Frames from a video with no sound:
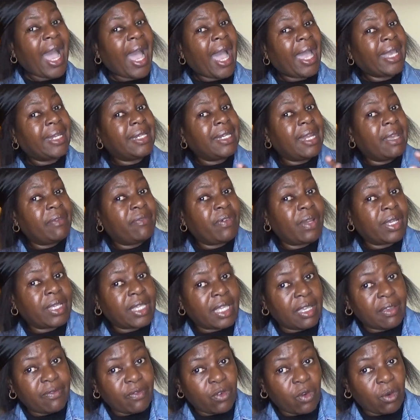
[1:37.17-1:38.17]
I never
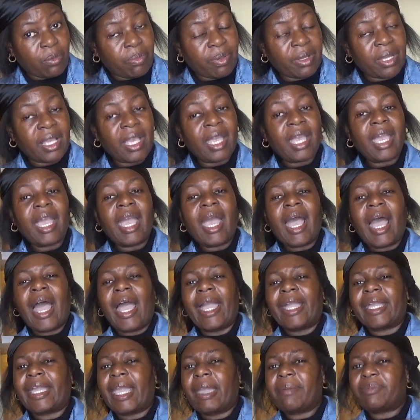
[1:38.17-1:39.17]
gave up.
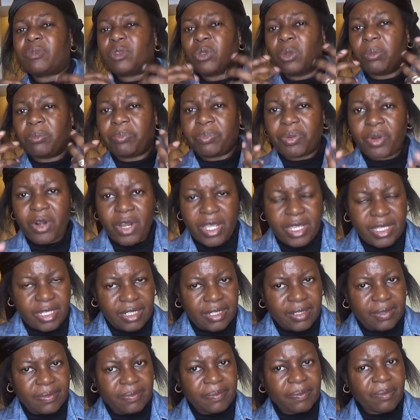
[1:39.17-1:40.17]
I kept on
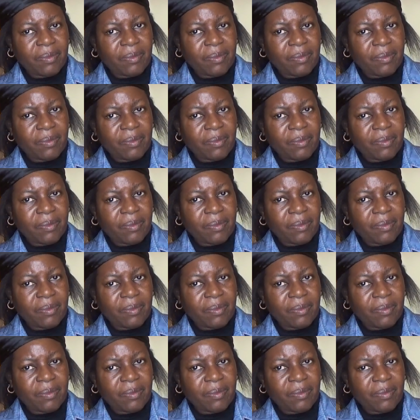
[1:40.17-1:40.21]
praying.